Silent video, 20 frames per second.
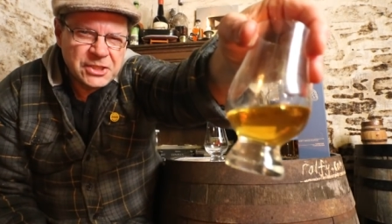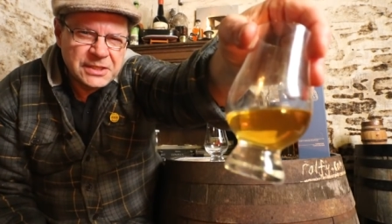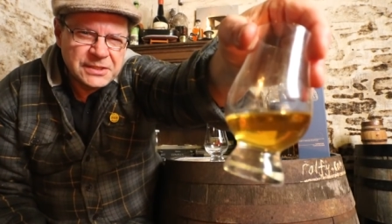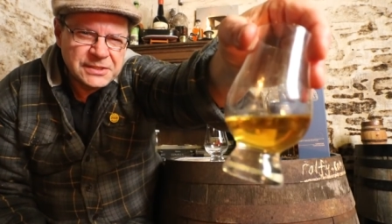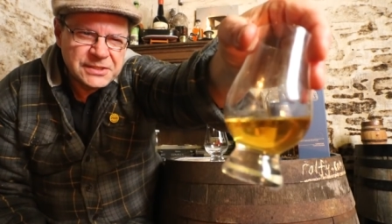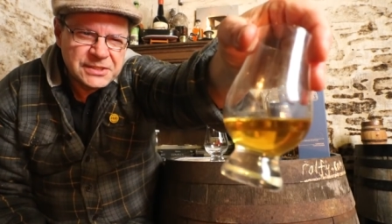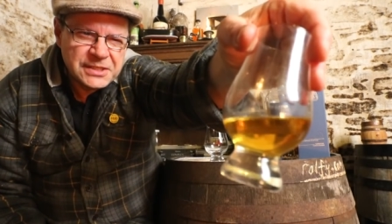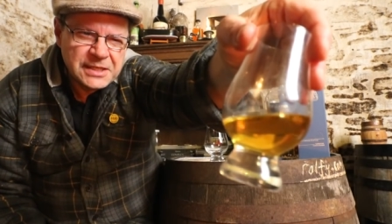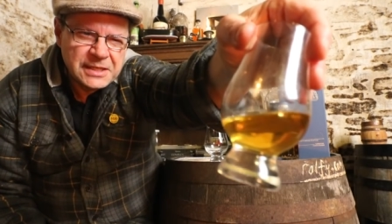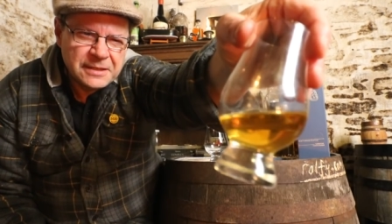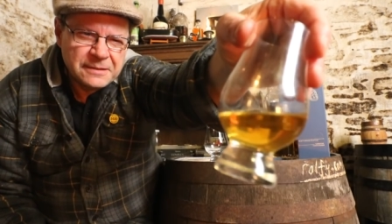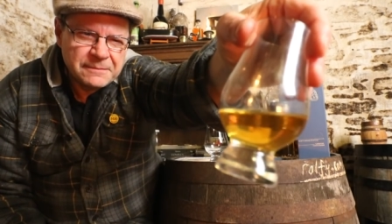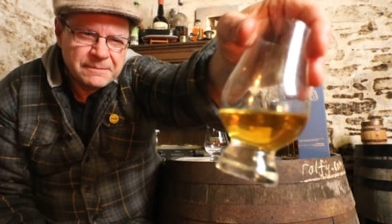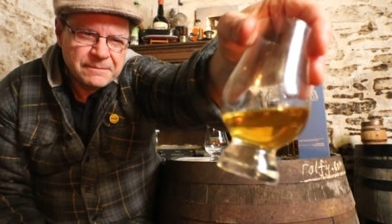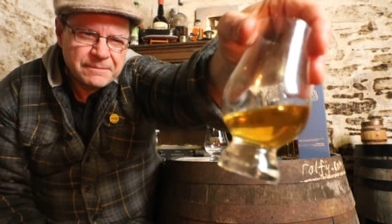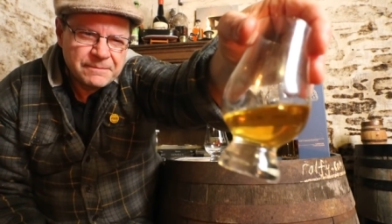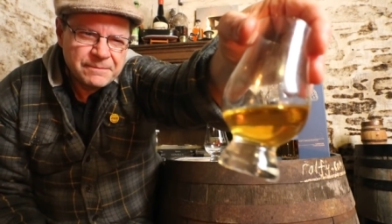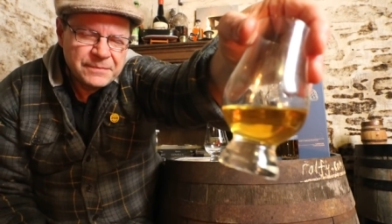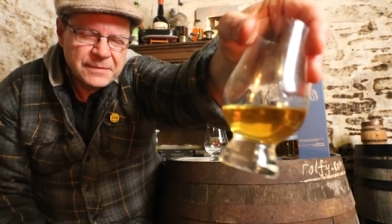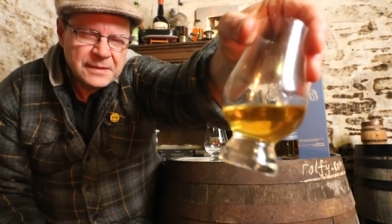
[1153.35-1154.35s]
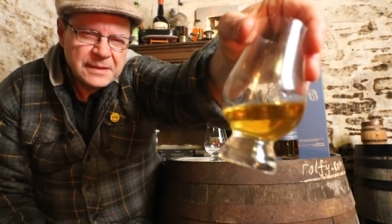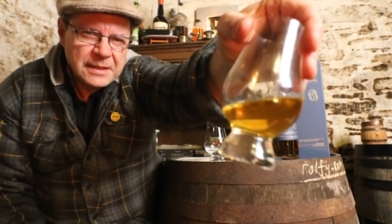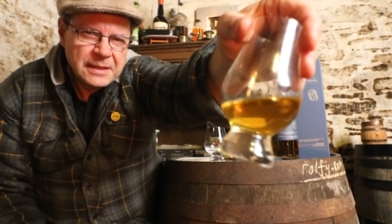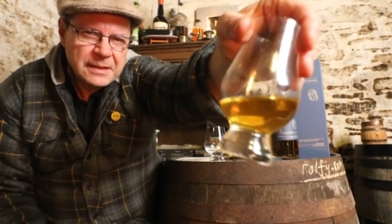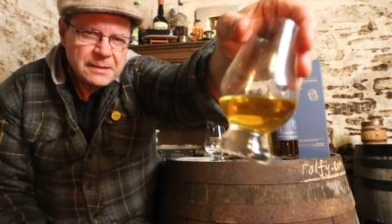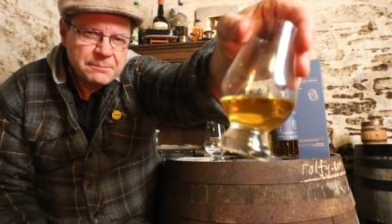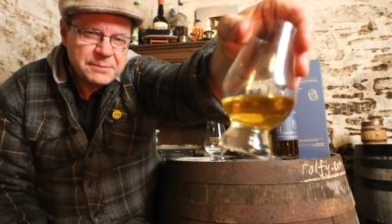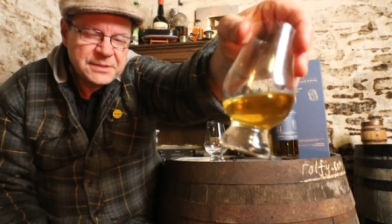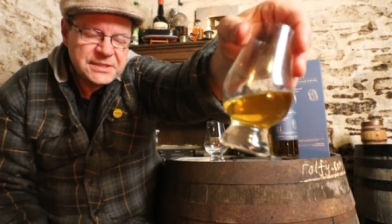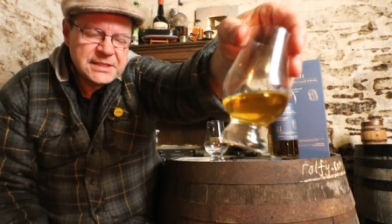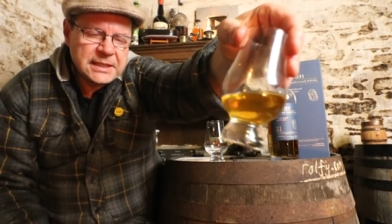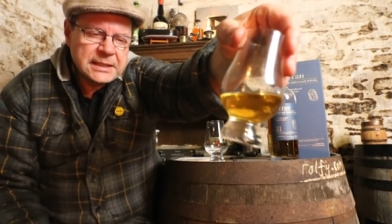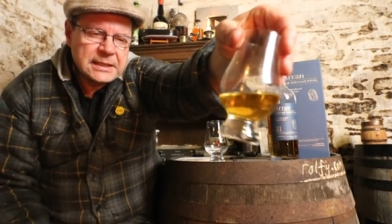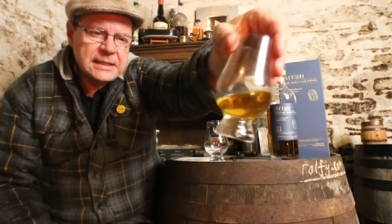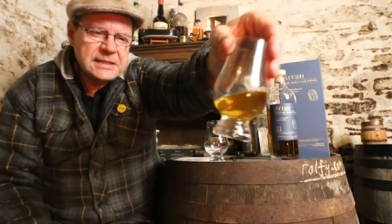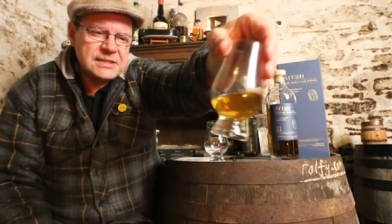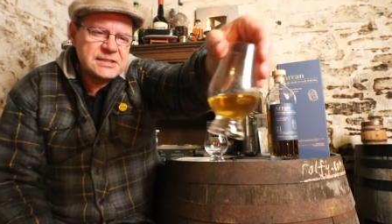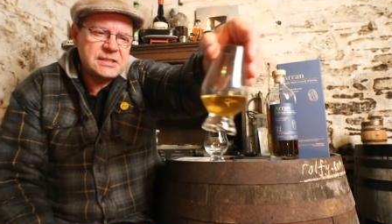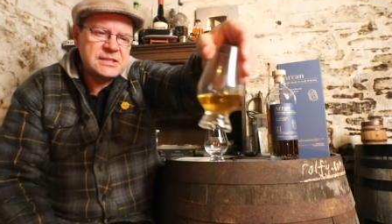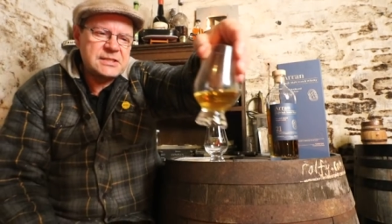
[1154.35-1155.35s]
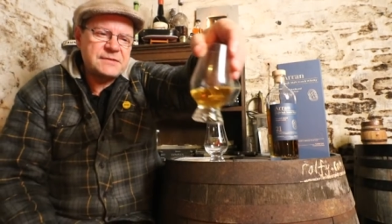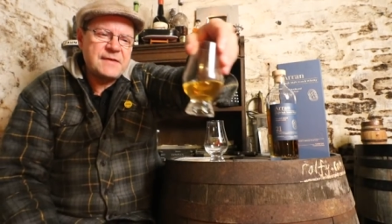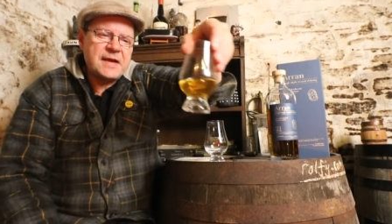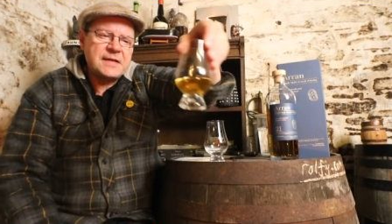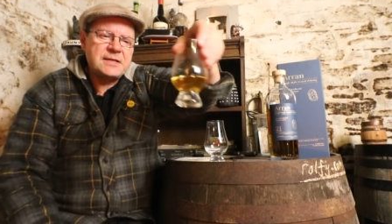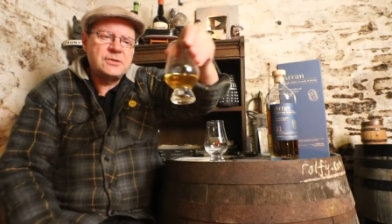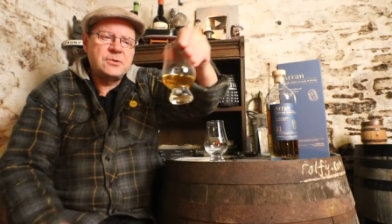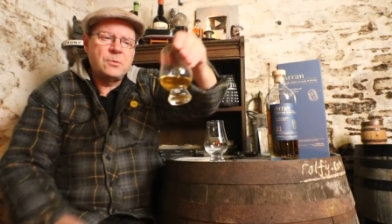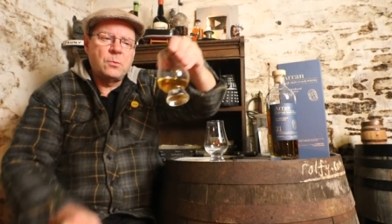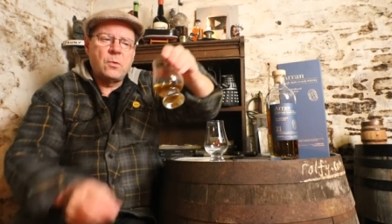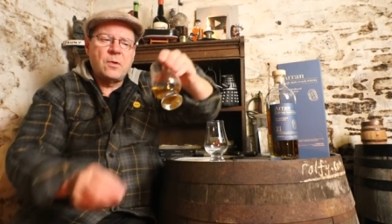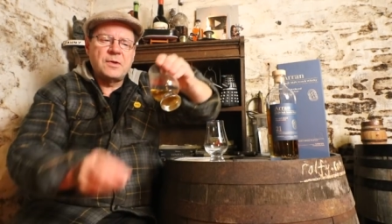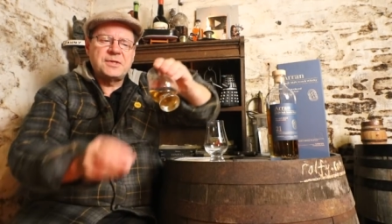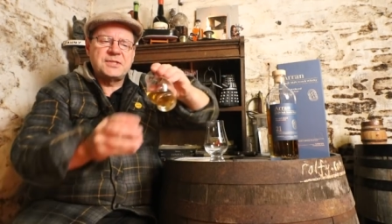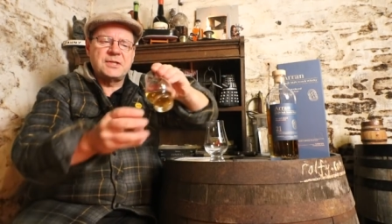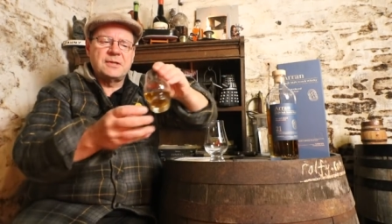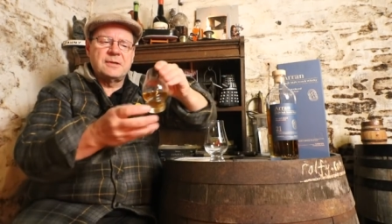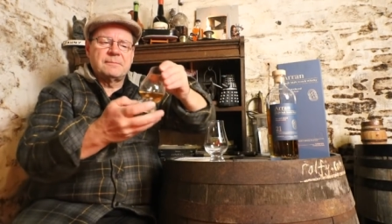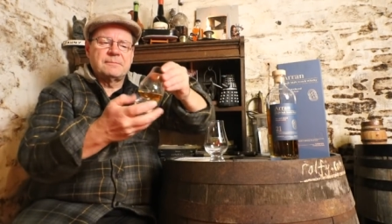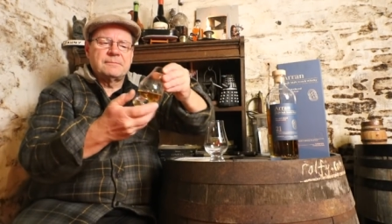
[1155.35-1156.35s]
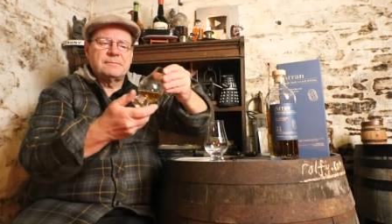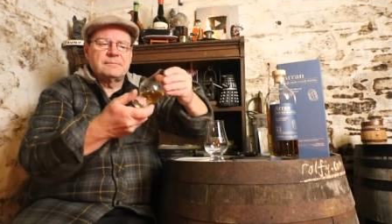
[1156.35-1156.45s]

you can see it, particularly since I've added the water.